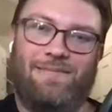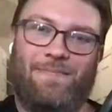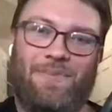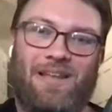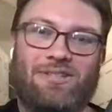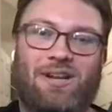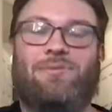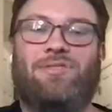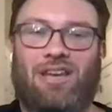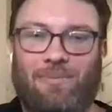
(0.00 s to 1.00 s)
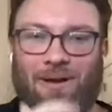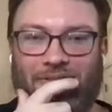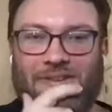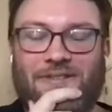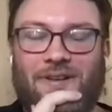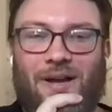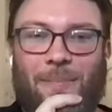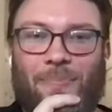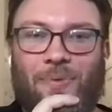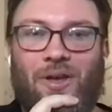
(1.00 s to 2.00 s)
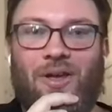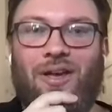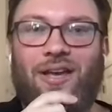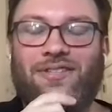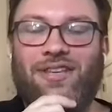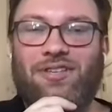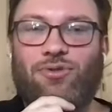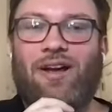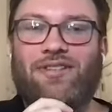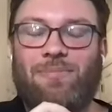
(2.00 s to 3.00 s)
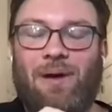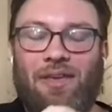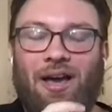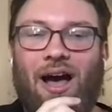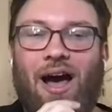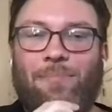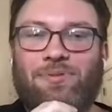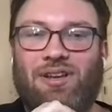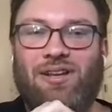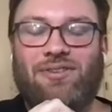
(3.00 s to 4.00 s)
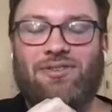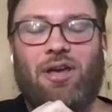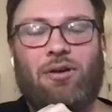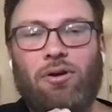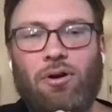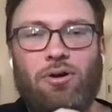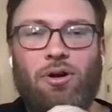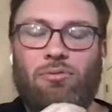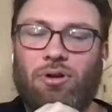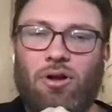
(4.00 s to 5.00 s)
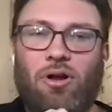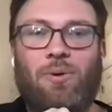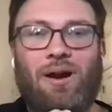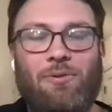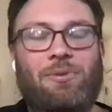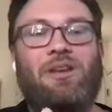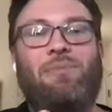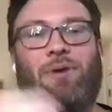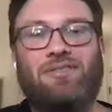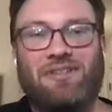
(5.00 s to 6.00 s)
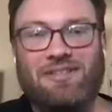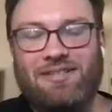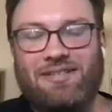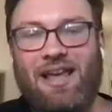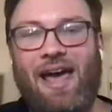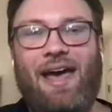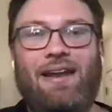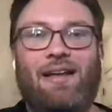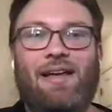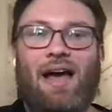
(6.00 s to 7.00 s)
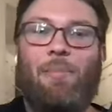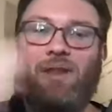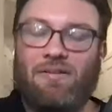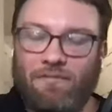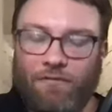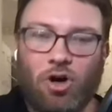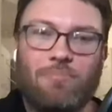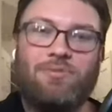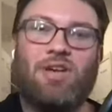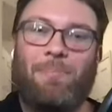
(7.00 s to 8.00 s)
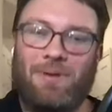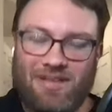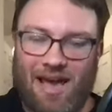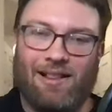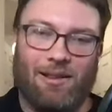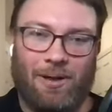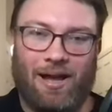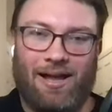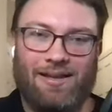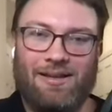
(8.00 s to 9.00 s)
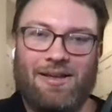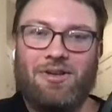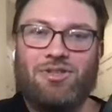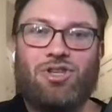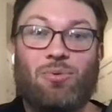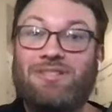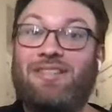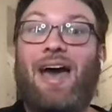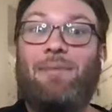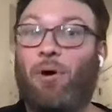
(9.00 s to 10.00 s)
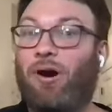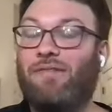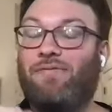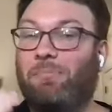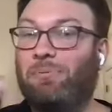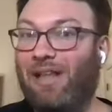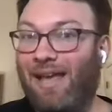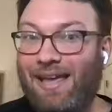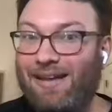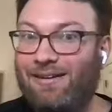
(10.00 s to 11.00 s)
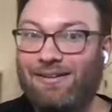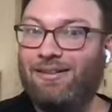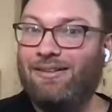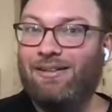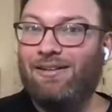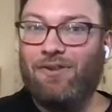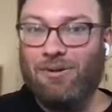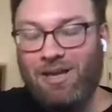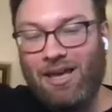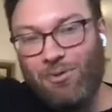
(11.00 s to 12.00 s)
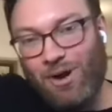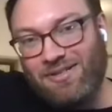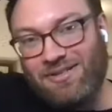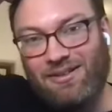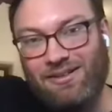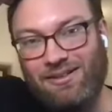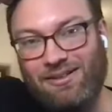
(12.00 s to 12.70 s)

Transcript: That's what I was thinking about this time. Because he's arrested by the cops and he's like, oh, don't call, whatever. But then he brings in his dad. I mean, it firms up his alibi. So was that part of the plan for him to get arrested?